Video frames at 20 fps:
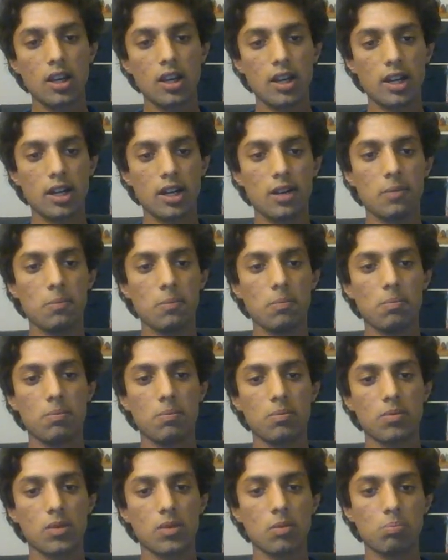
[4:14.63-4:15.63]

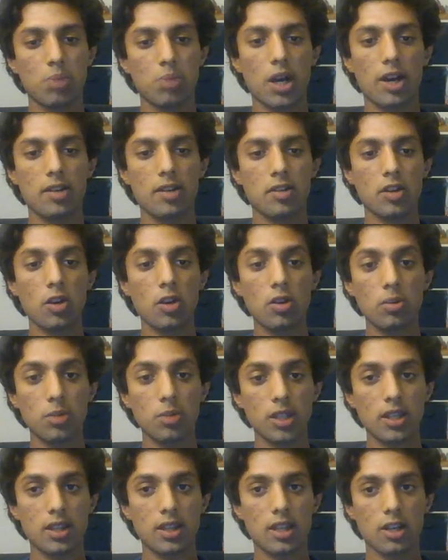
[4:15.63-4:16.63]
but
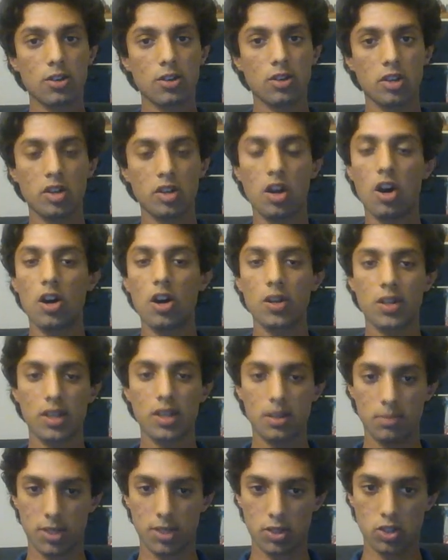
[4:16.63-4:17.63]
notably, they're not
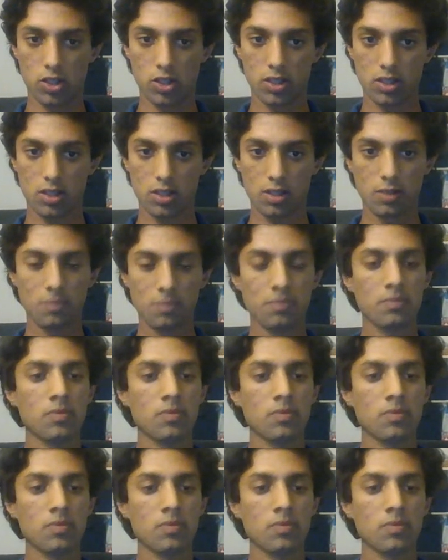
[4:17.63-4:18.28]
images.